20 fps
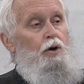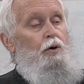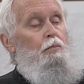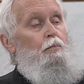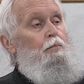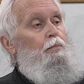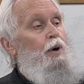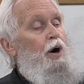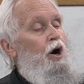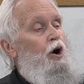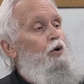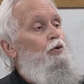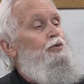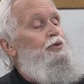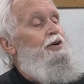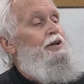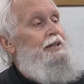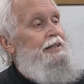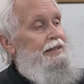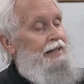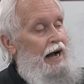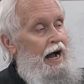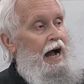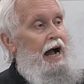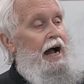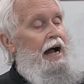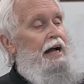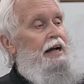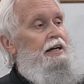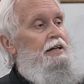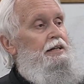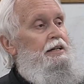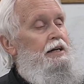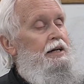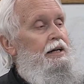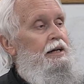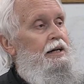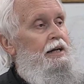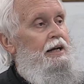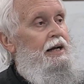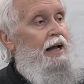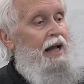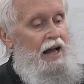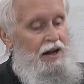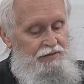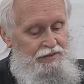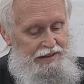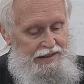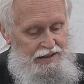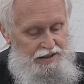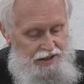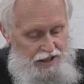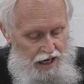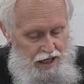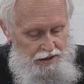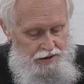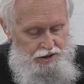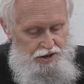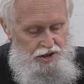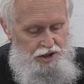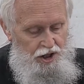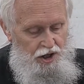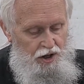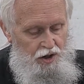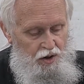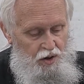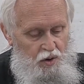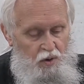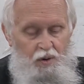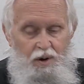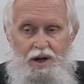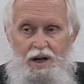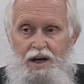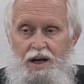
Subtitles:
Both died having done so